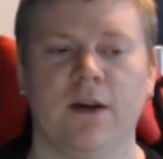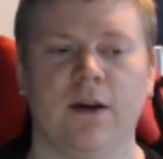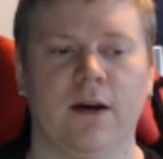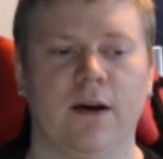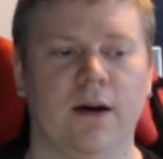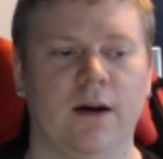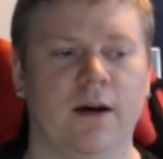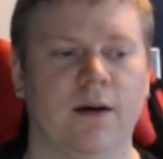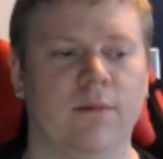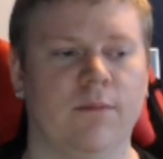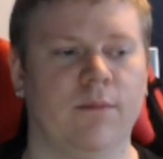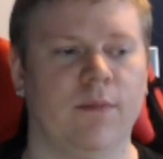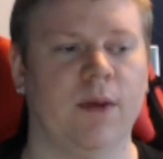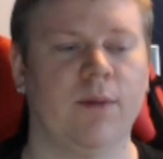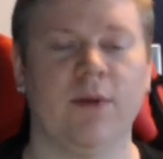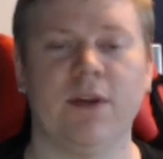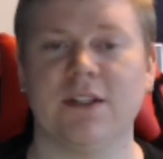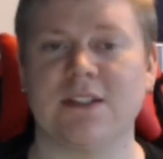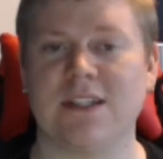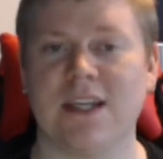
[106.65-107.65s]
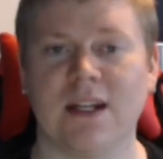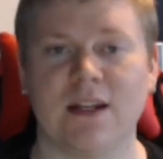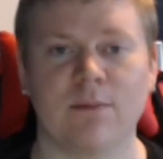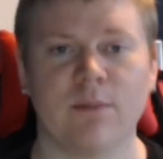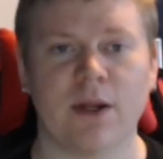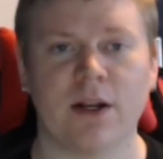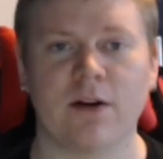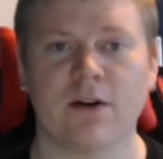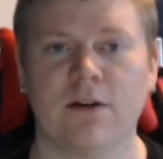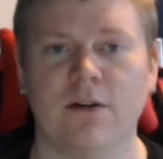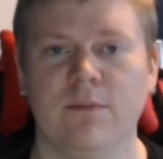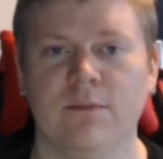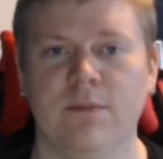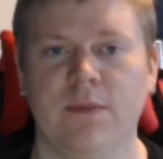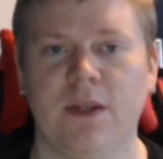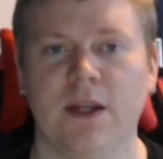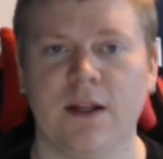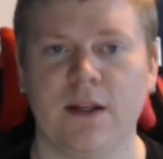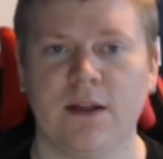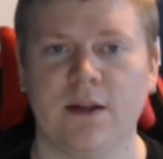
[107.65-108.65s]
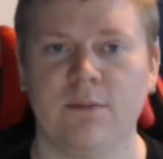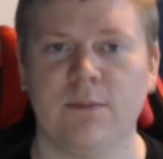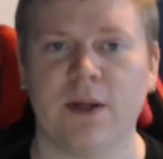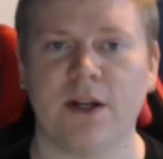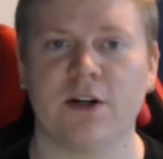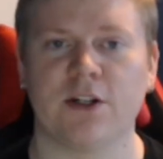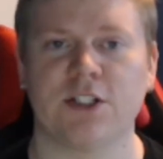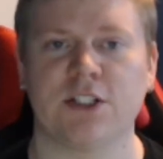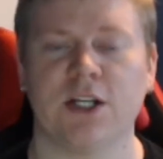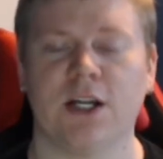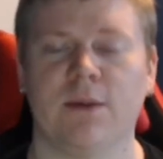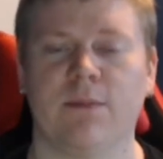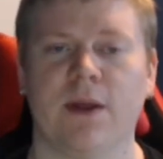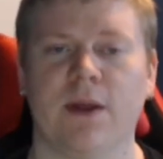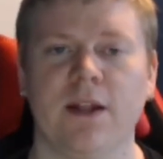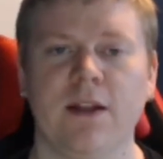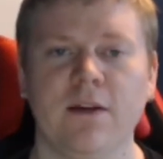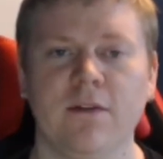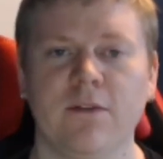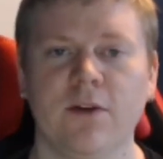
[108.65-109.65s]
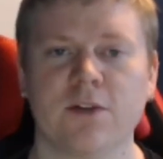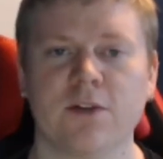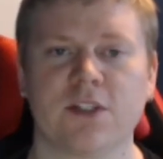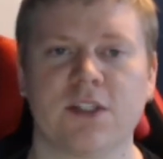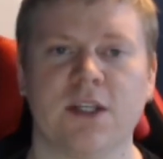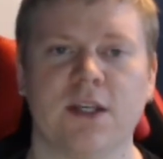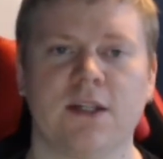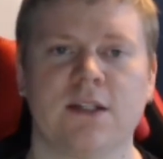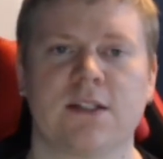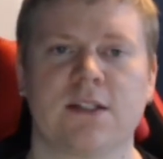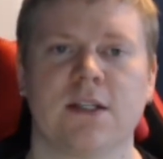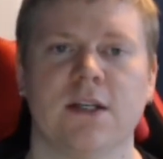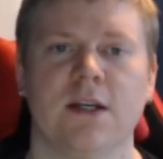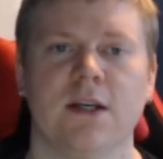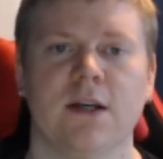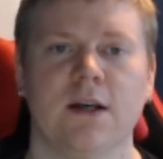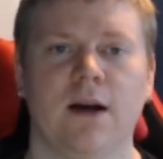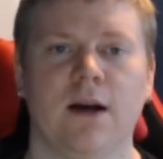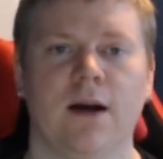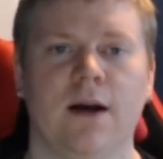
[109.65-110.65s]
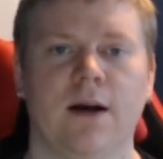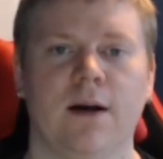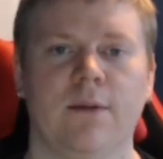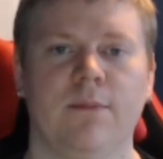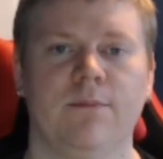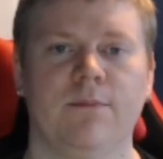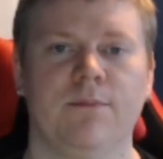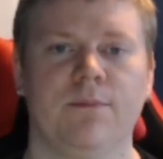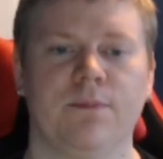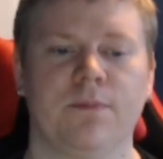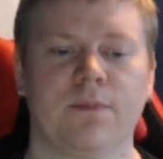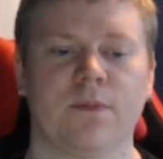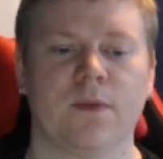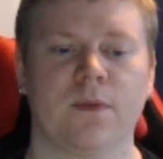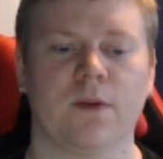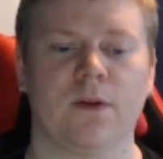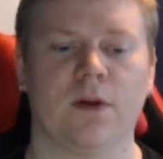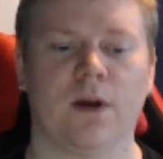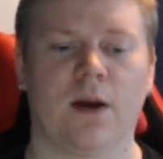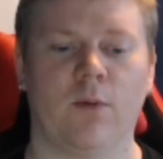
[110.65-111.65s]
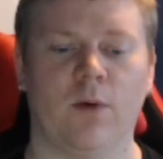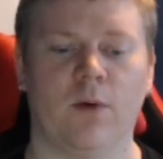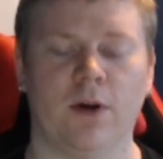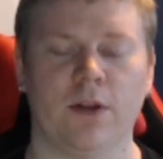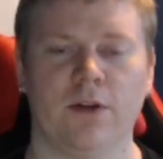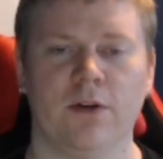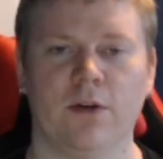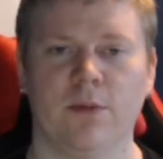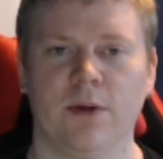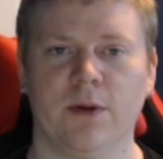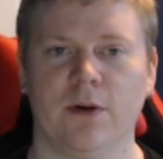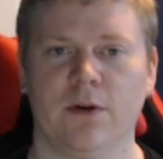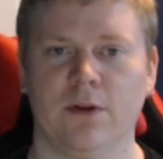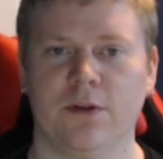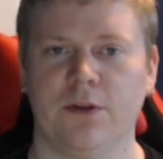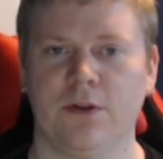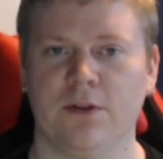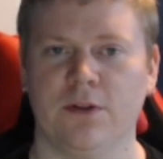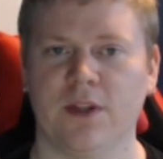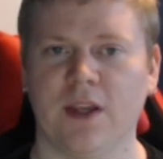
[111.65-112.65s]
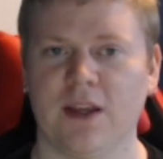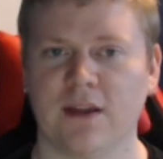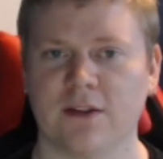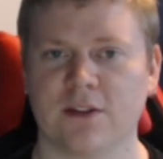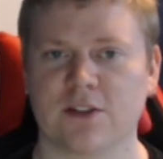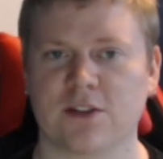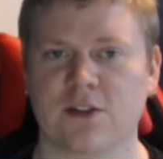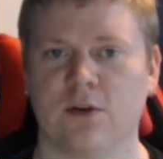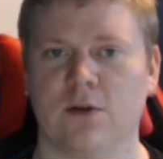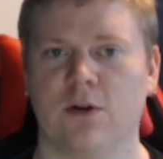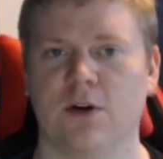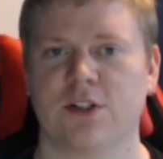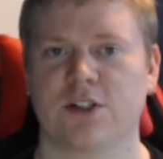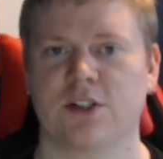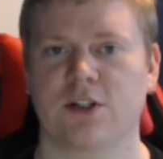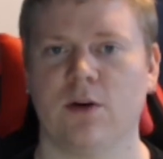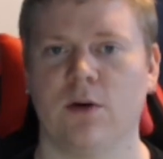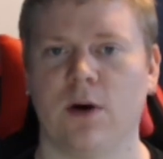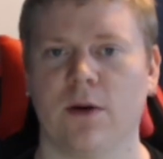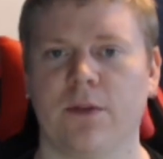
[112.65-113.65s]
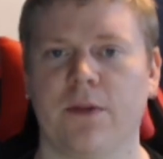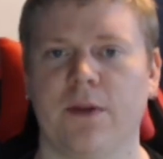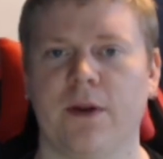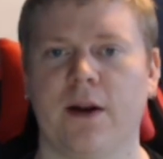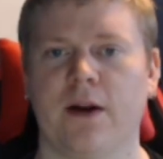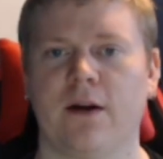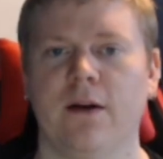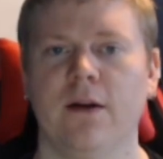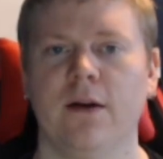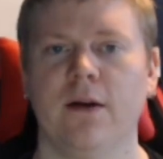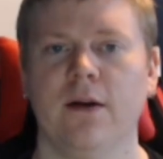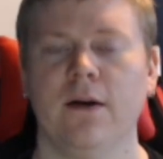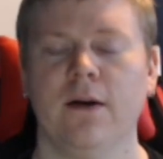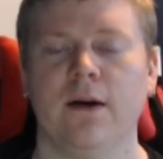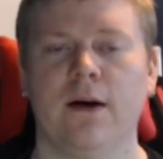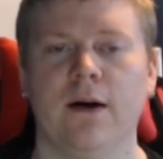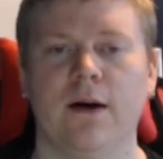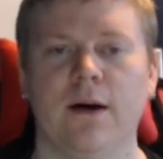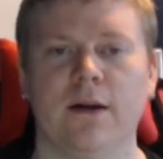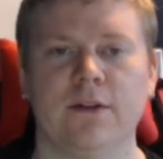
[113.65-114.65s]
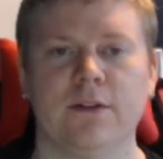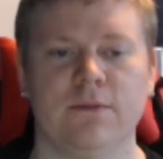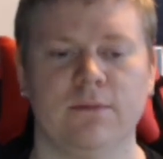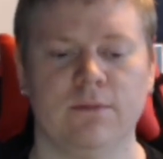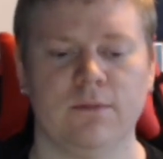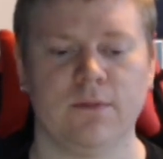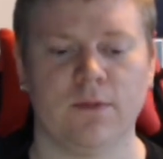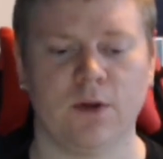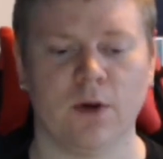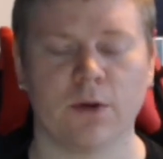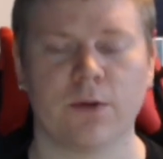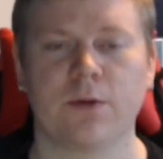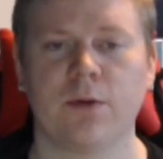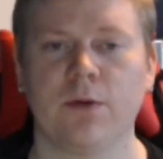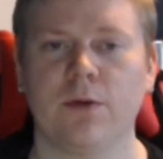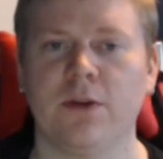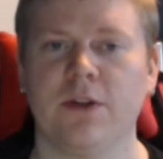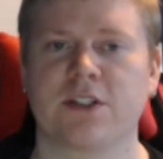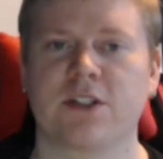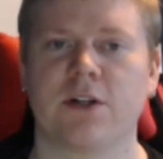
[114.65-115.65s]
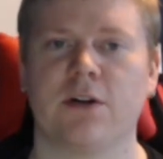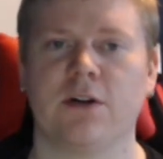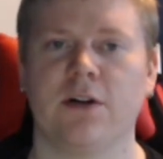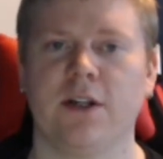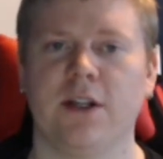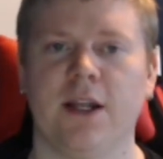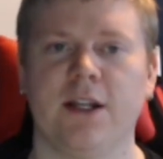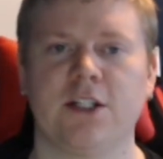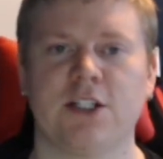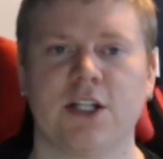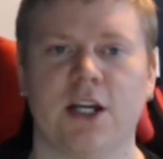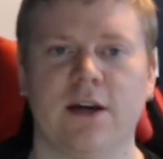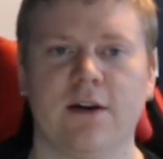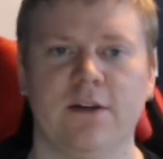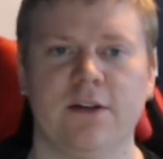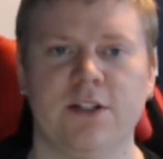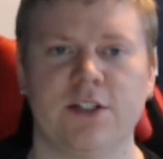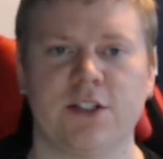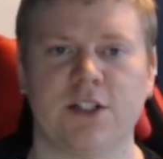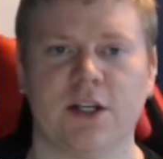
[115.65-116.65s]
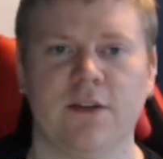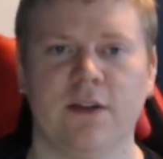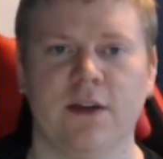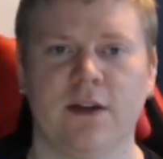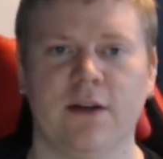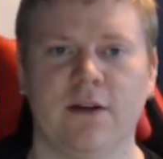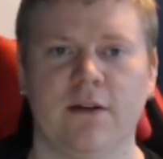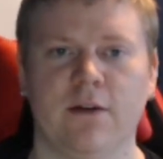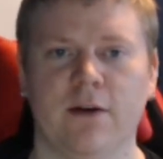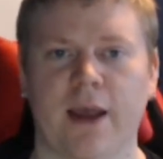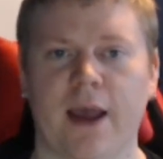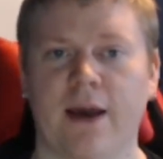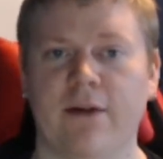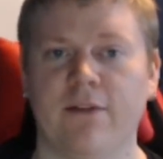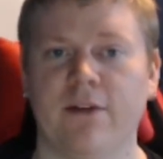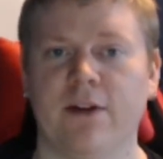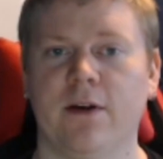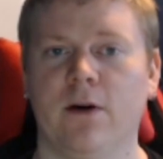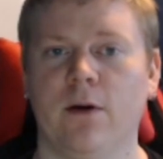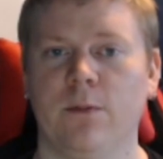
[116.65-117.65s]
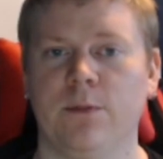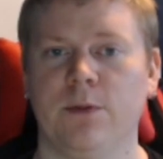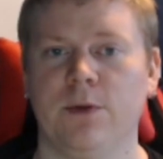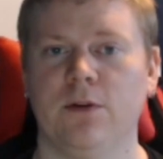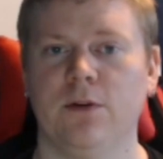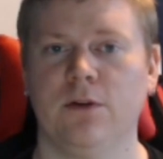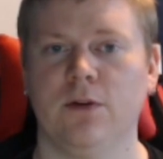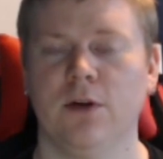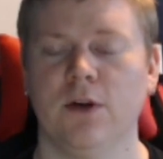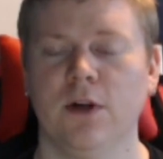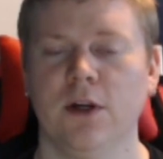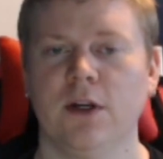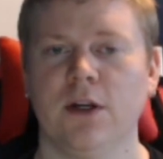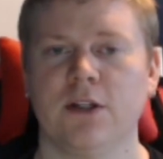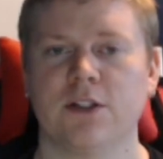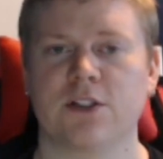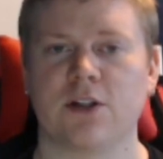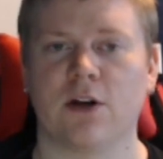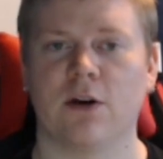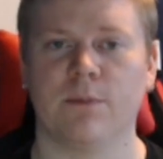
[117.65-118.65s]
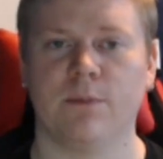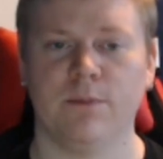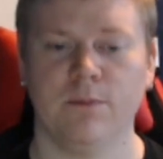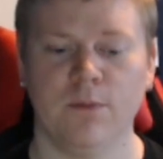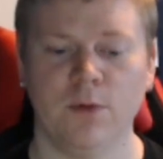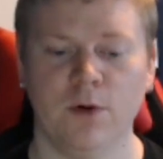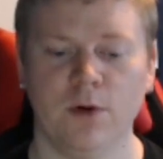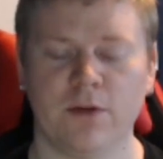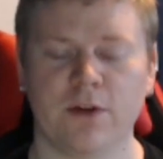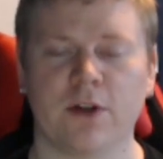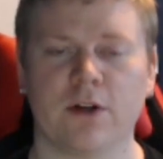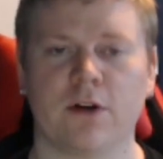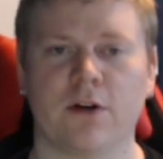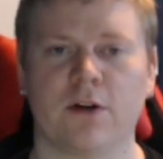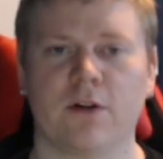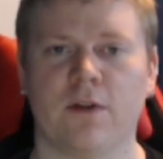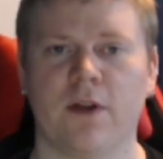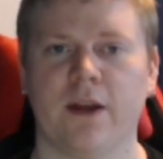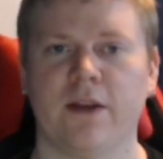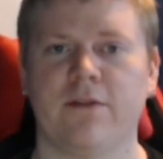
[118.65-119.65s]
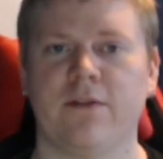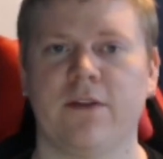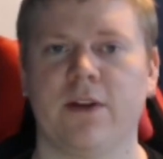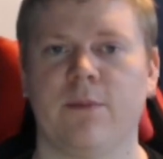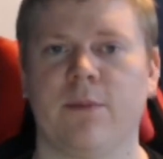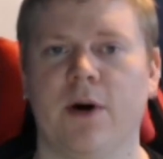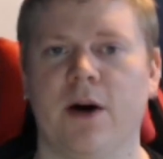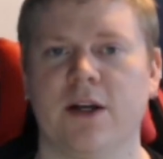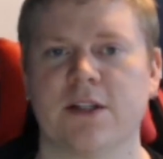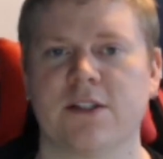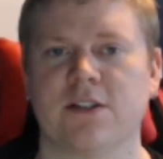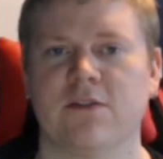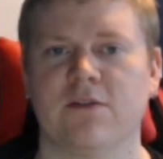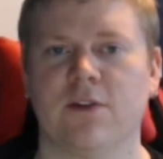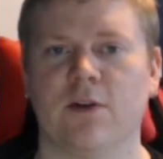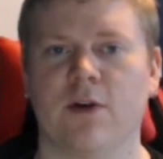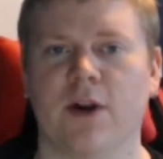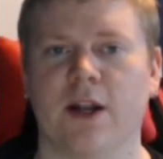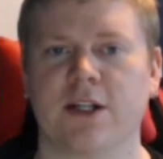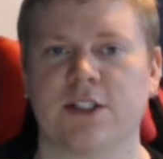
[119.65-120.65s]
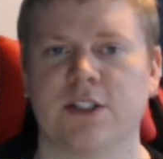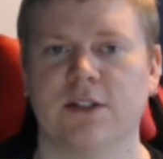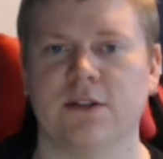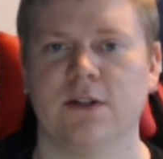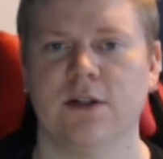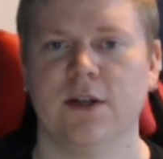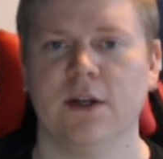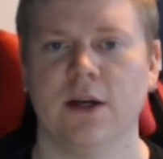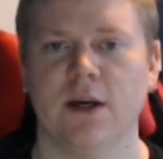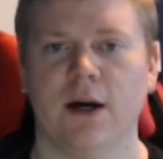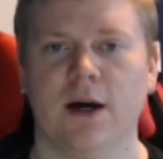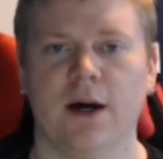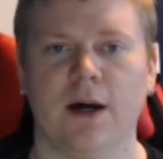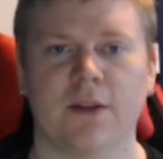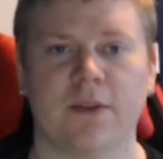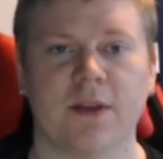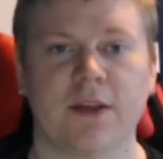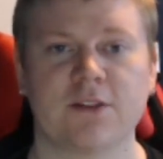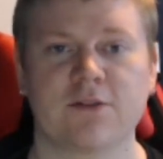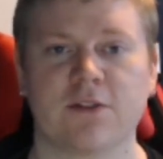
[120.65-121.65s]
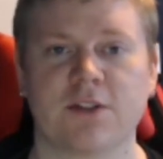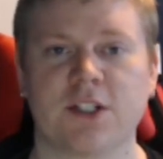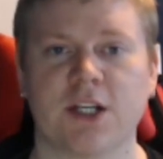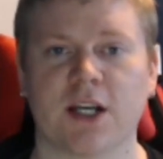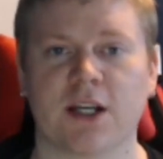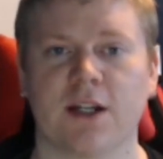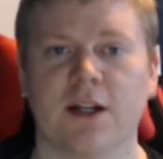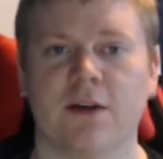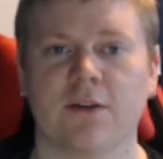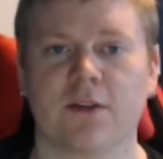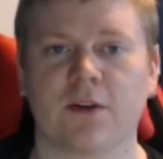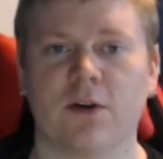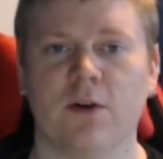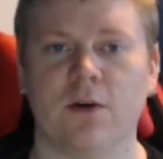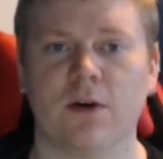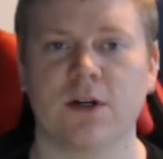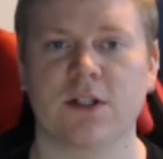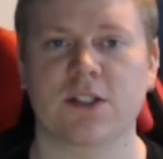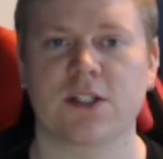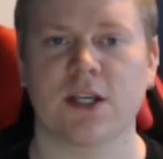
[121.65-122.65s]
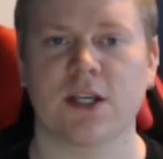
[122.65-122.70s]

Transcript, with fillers: Um, maybe it's getting better, getting in better shape. Any of those things, um, I want you to be able to take this course, go out there, uh, go through this 30 day challenge, and then have it help you start moving your life in a positive direction. Uh, thanks for checking out the course,